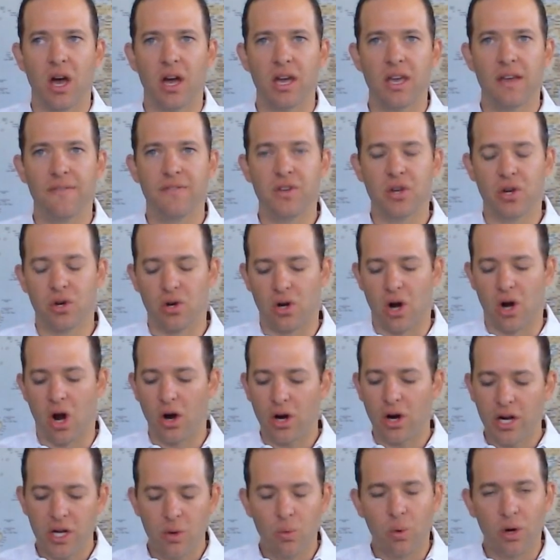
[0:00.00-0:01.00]
If you're
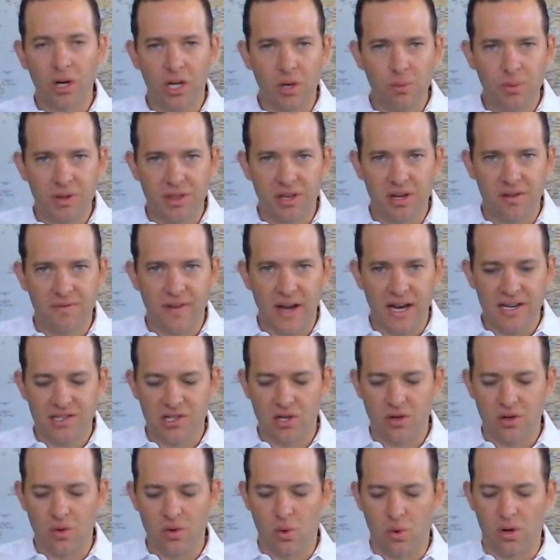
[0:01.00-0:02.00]
already working with an
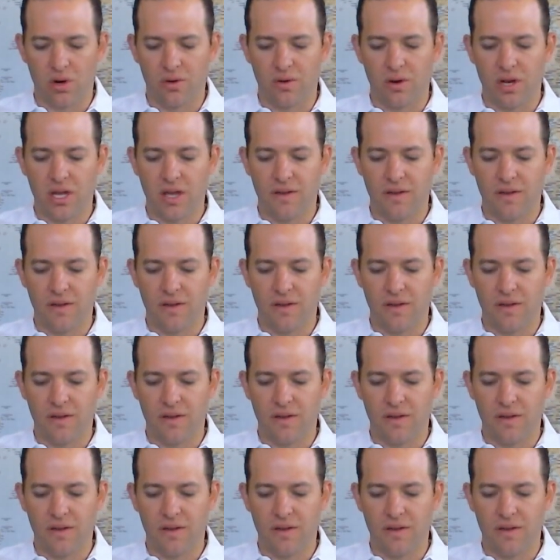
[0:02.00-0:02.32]
advisor or